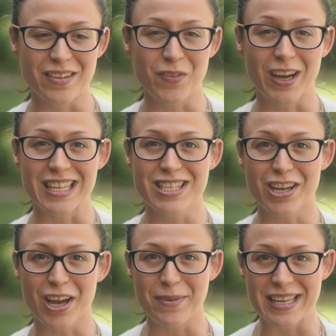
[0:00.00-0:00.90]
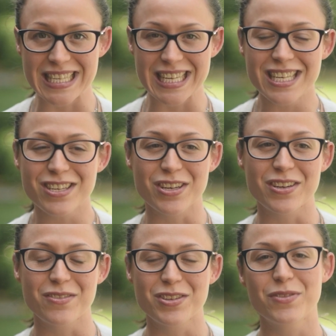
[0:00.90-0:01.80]
finds time easily
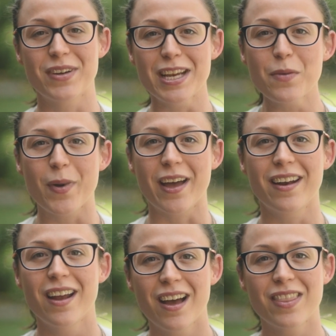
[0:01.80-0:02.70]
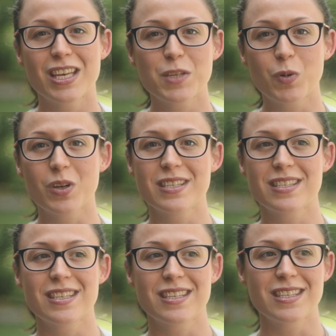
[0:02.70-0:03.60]
to read, but these
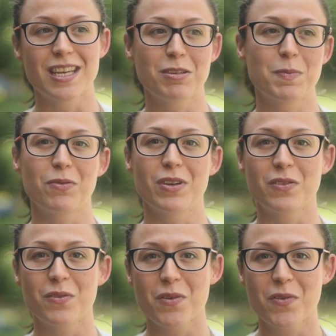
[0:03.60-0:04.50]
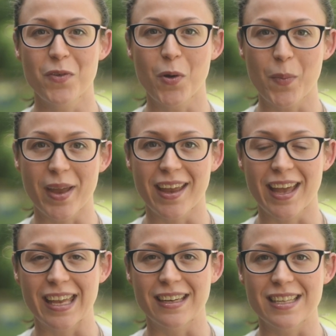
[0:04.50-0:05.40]
books seem to be written for me
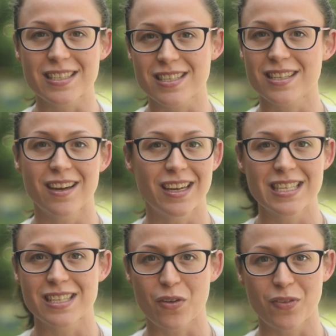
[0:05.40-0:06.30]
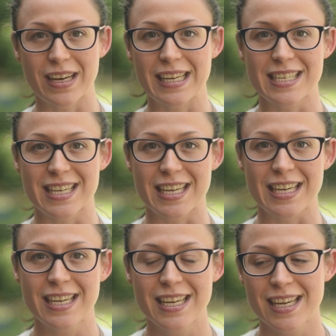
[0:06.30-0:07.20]
and it's just the kind of stuff I need to
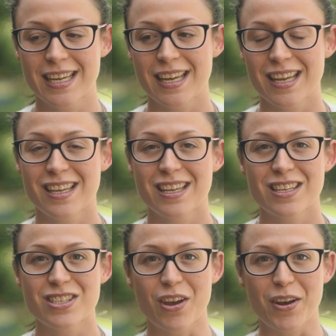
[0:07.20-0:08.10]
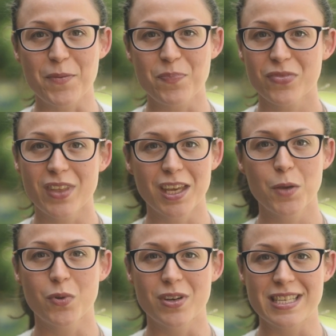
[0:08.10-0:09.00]
hear. So thank
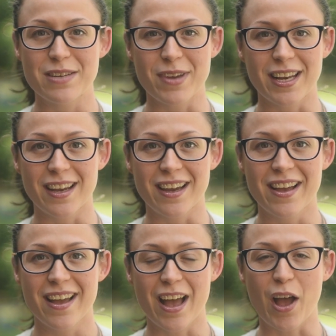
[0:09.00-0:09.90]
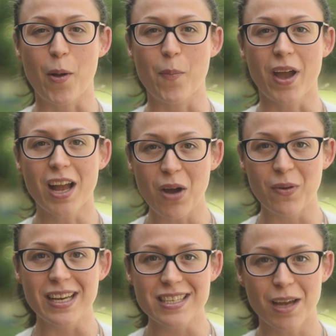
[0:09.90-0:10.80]
you, Parousia Media. I can't
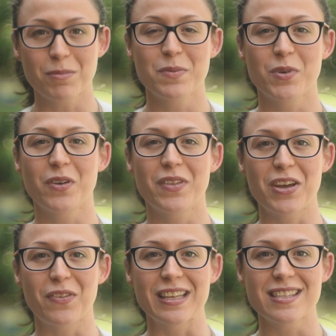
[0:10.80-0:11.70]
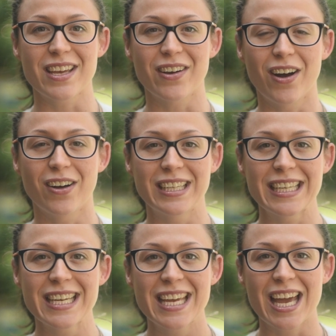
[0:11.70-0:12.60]
wait to come to more of the events that you're
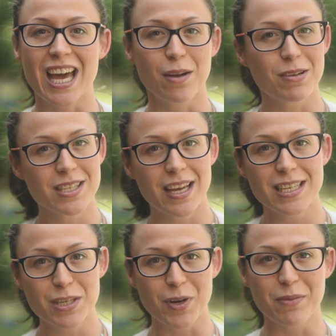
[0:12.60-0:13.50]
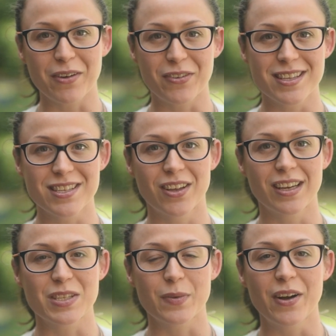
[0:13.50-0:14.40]
holding, and I'm excited to bring my friends
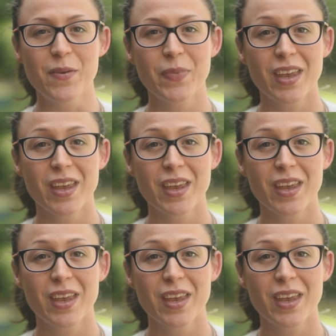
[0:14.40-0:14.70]
along as well.